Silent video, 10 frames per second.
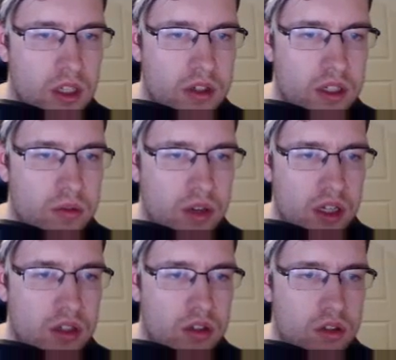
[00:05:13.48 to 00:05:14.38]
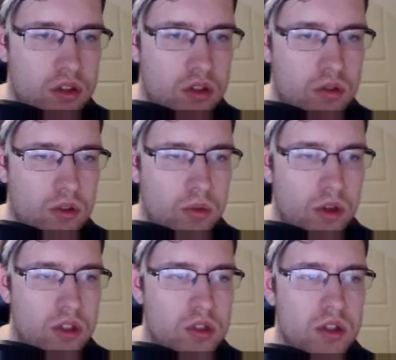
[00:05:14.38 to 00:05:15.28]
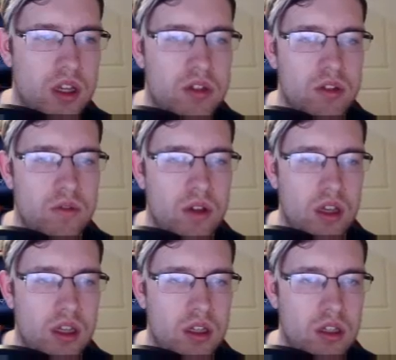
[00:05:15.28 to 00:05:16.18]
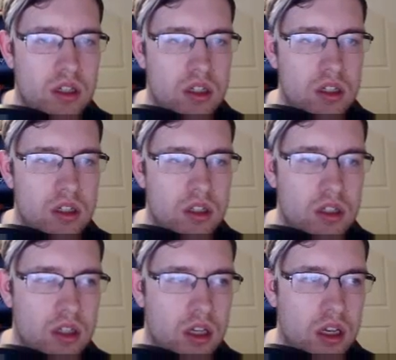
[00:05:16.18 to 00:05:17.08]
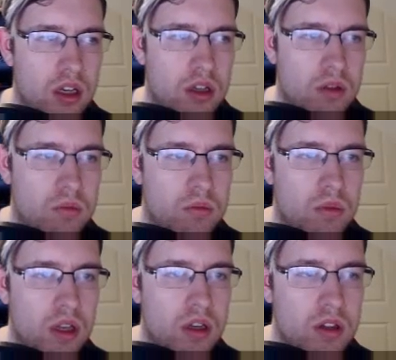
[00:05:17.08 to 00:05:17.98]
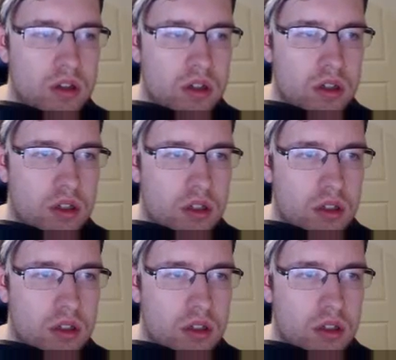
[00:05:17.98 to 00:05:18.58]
think running 2 or 1 Shugesh is fine. Another.